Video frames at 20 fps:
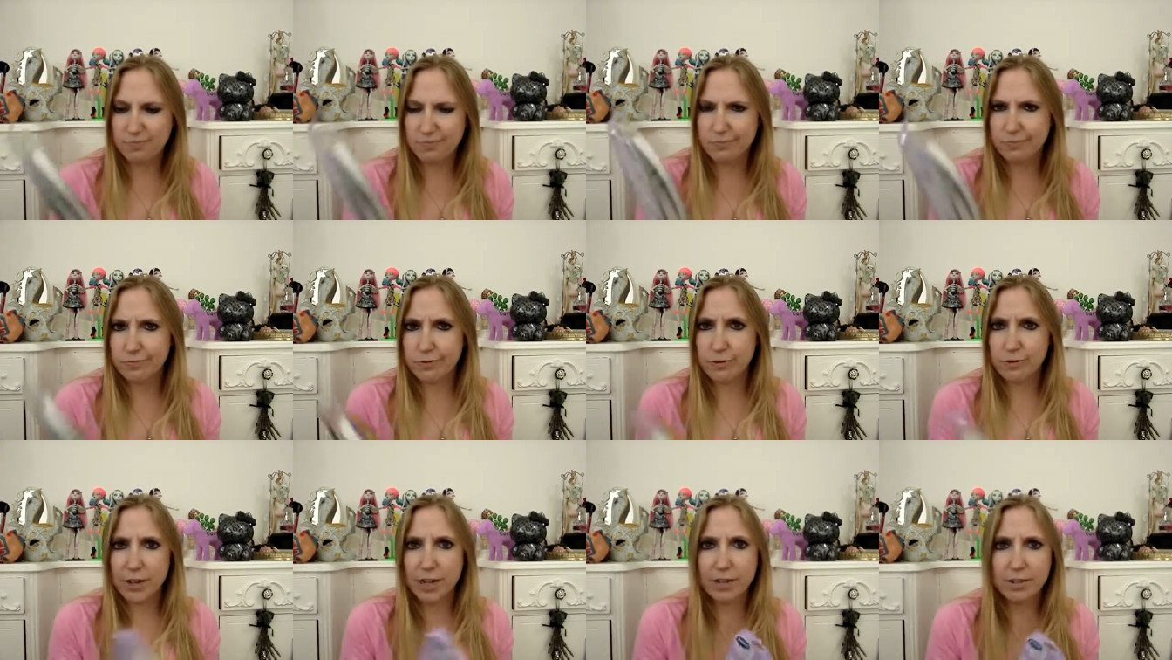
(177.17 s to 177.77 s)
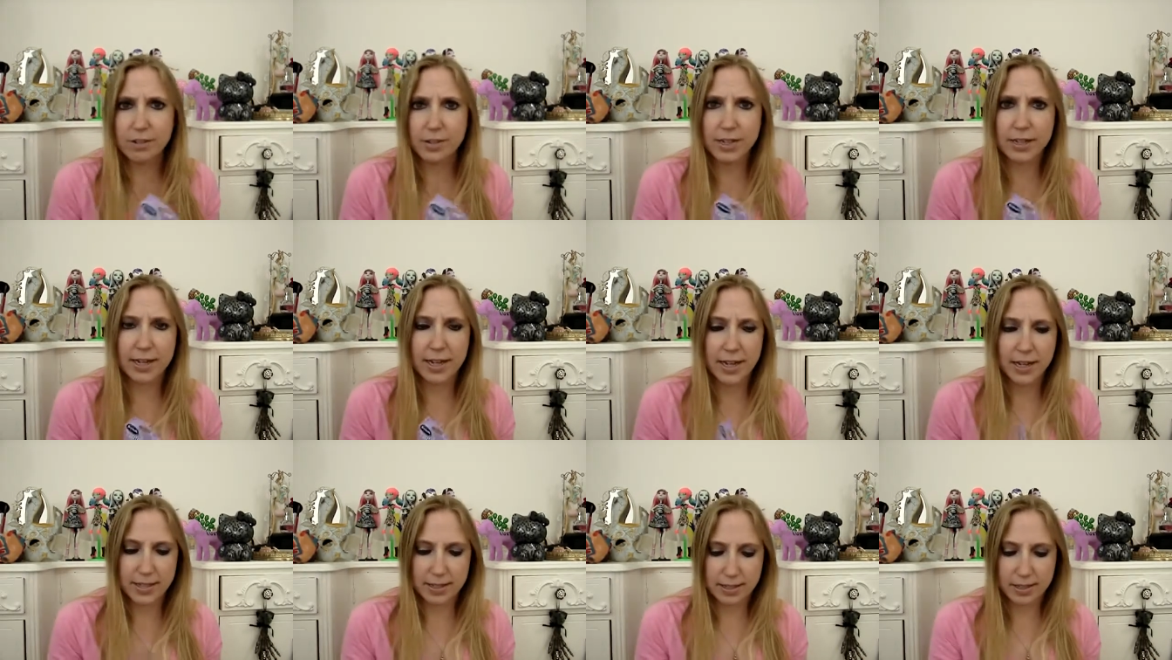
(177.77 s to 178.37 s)
fairly
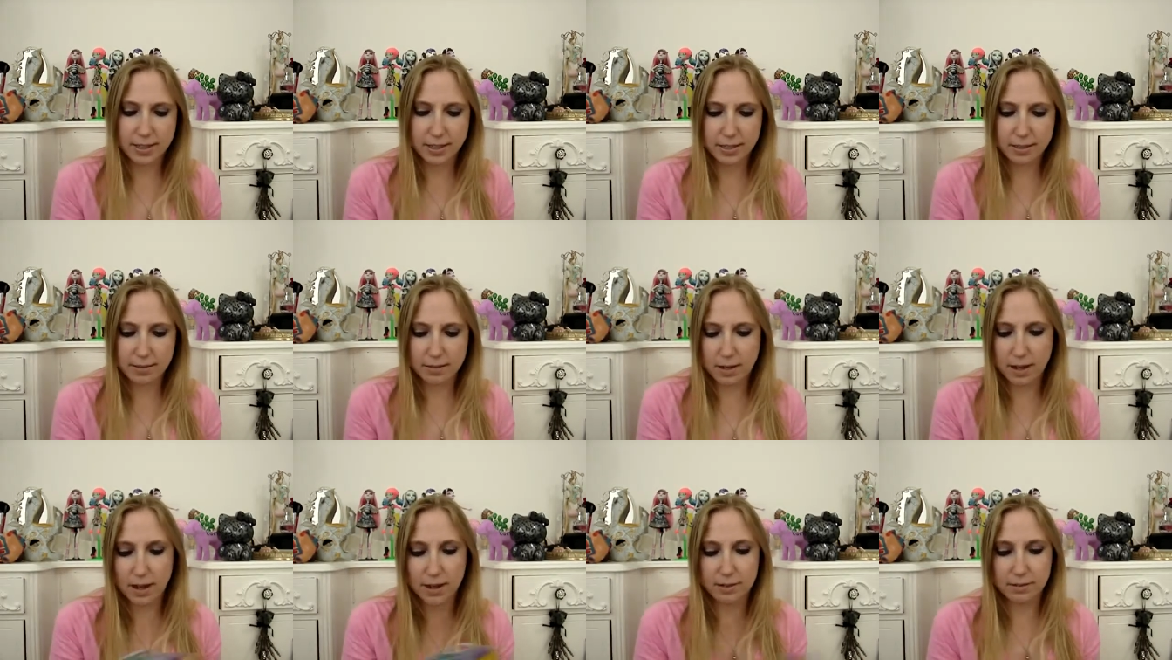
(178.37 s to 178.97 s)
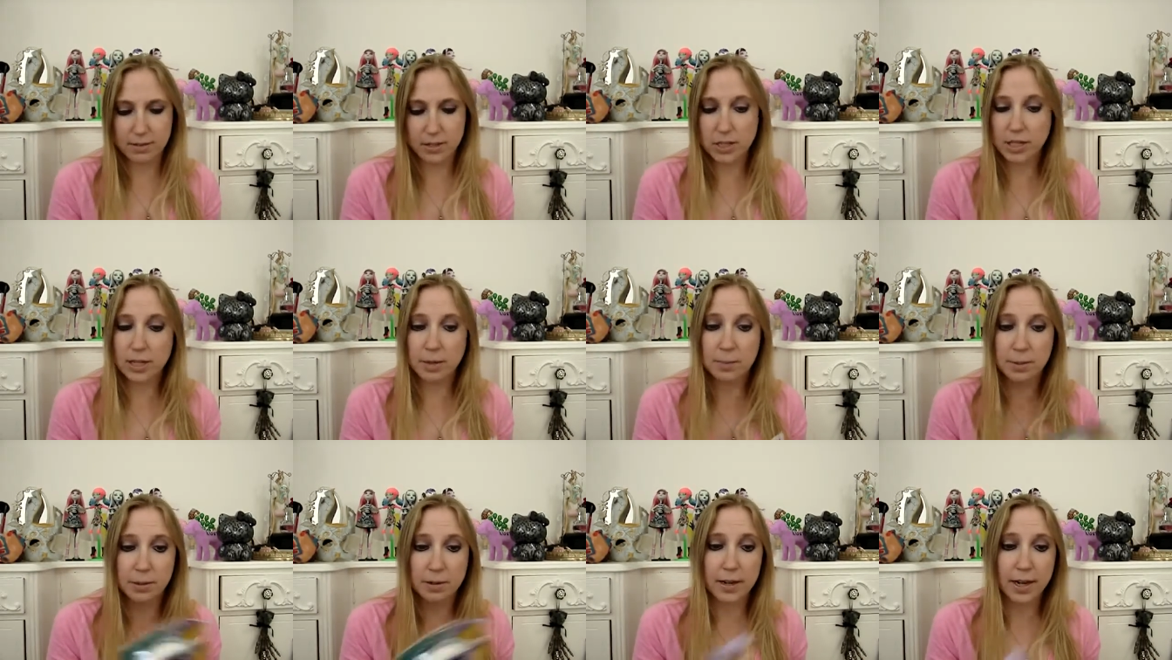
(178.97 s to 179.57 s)
nice, not
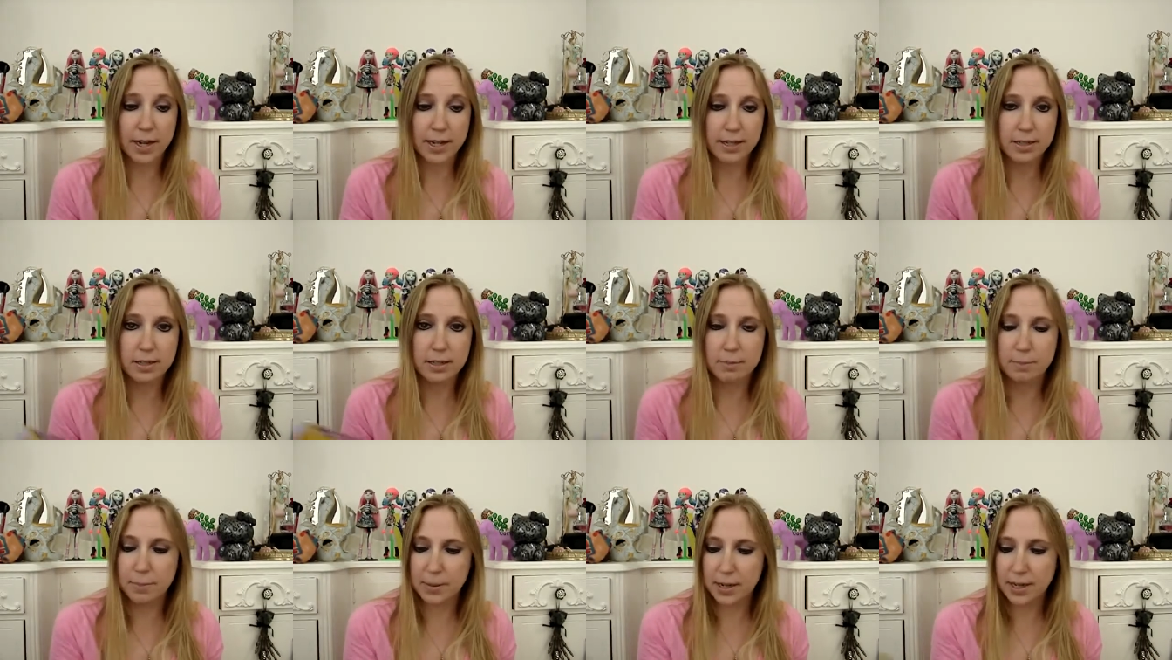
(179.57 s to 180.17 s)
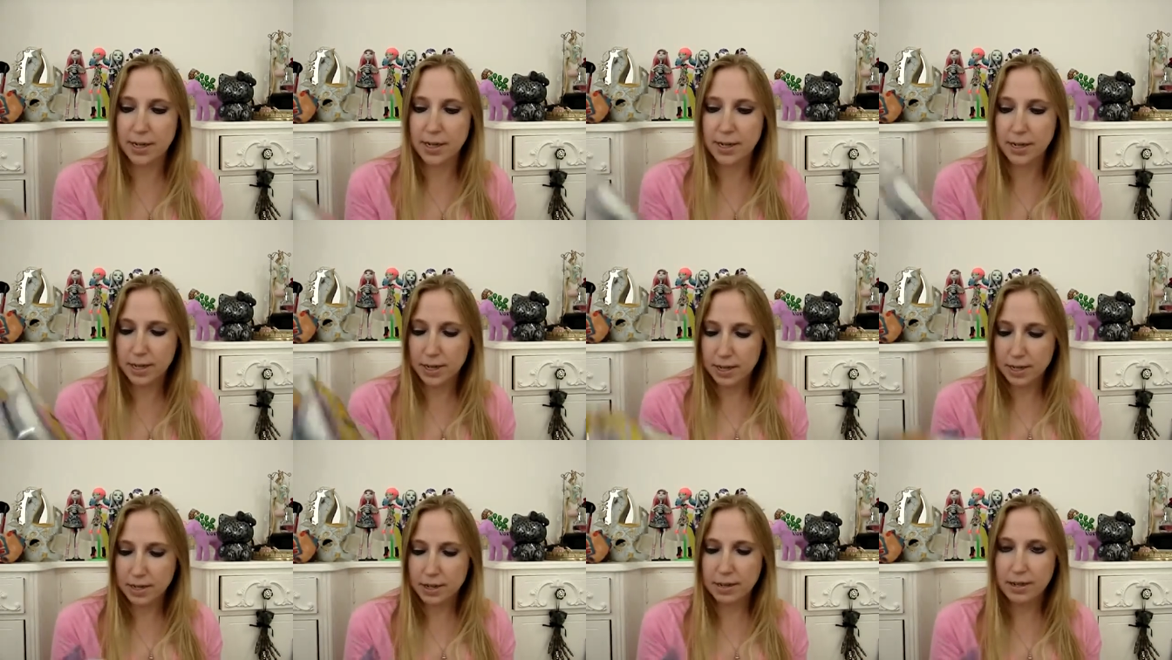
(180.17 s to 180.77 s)
summer nice, but
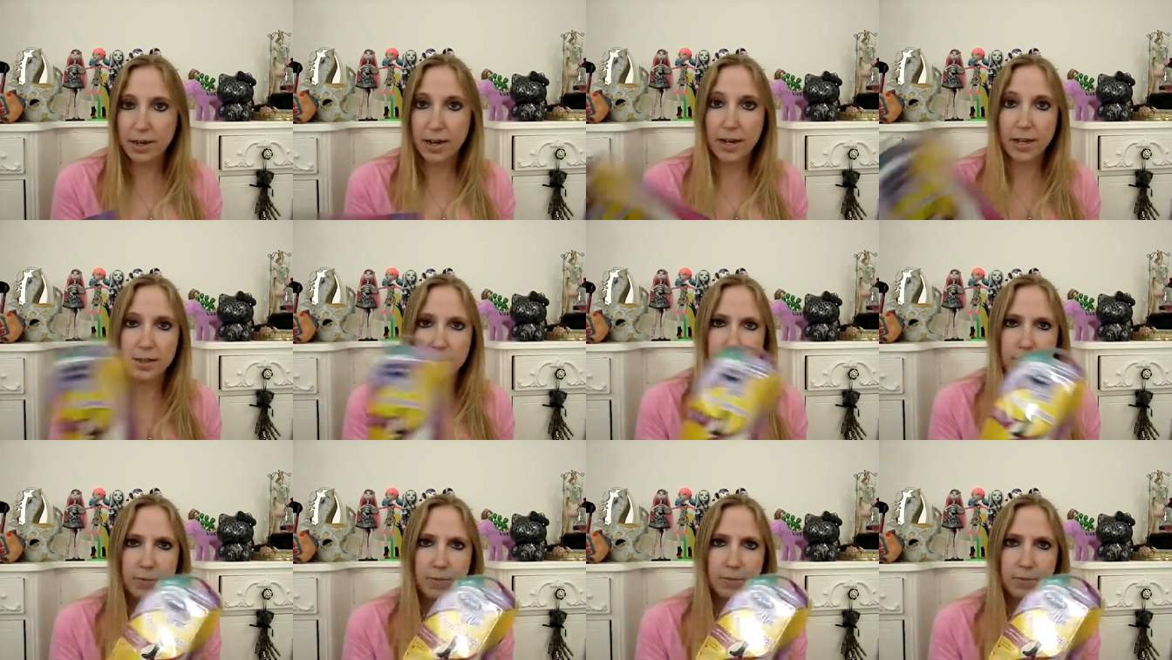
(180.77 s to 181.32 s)
not